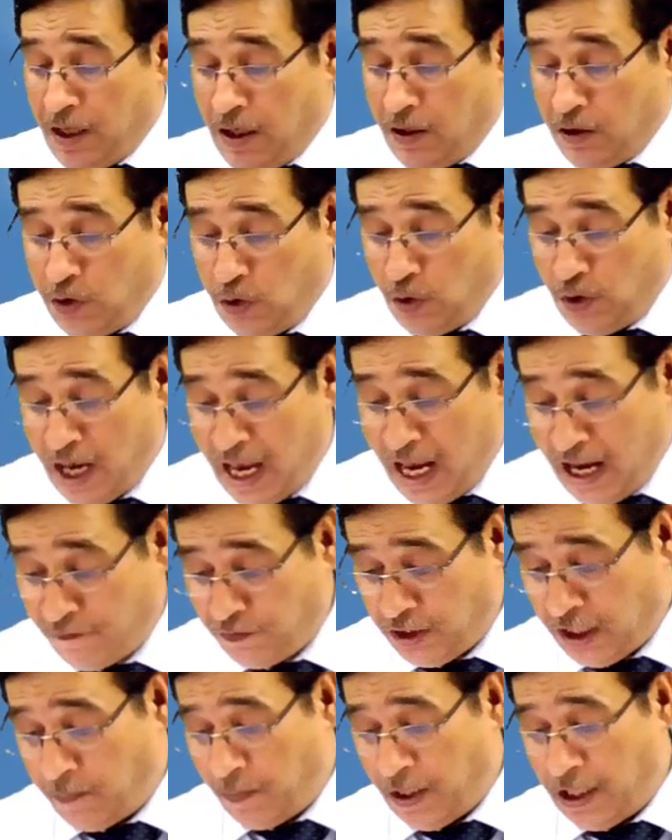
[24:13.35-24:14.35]
You have
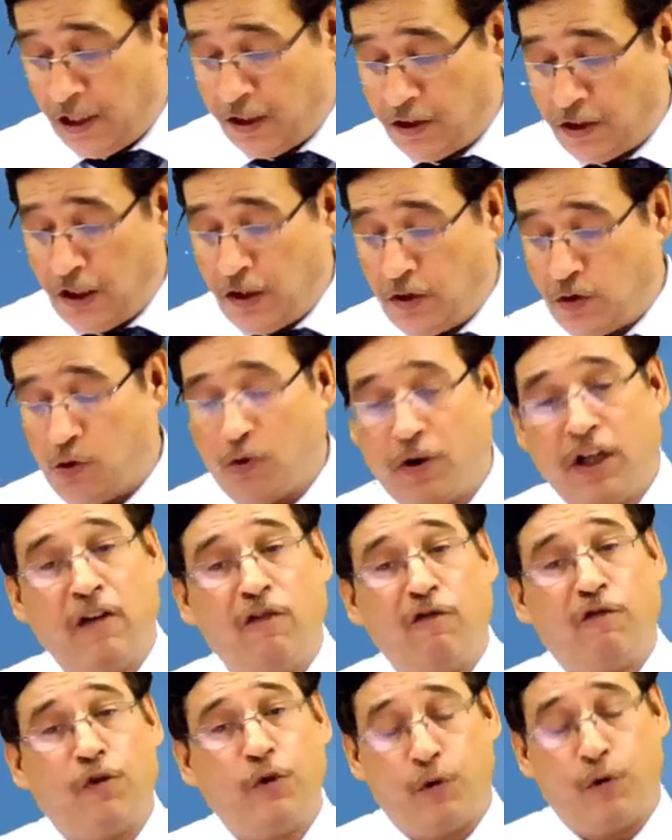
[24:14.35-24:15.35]
the ability to
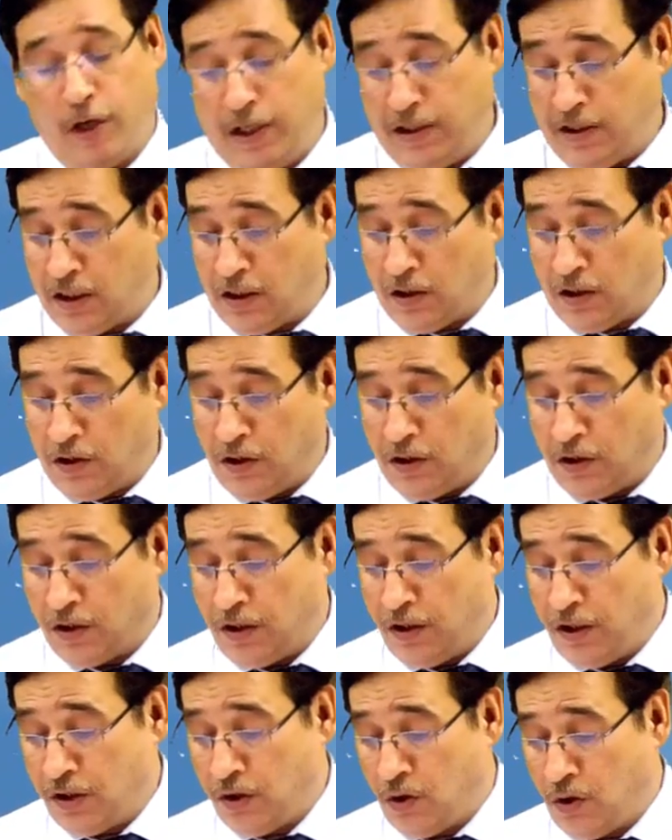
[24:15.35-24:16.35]
influence the
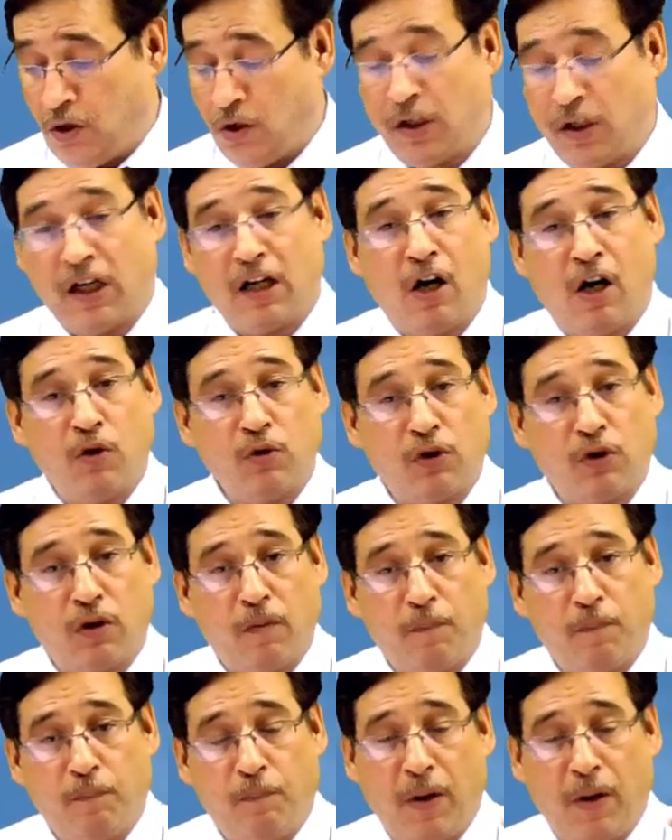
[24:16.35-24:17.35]
return on account of
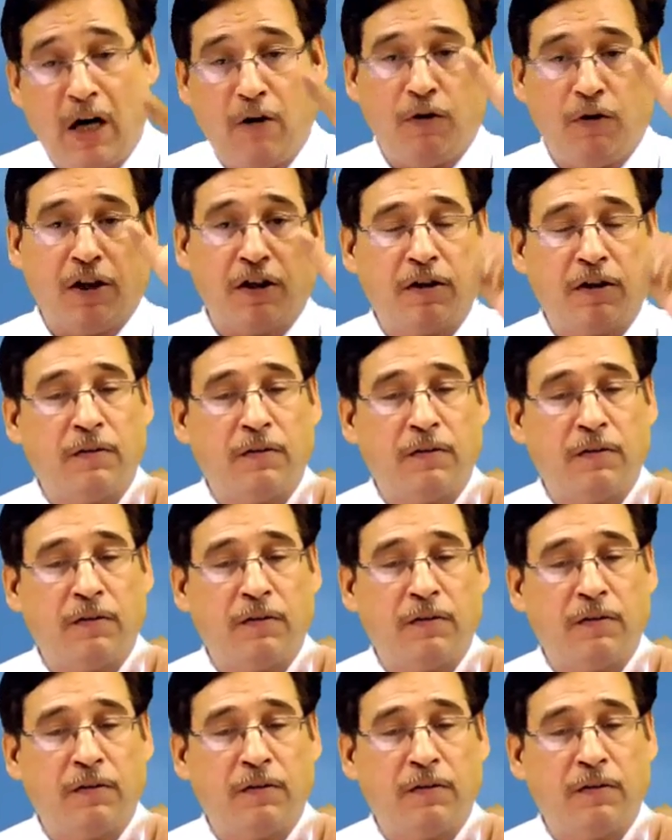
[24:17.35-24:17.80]
power.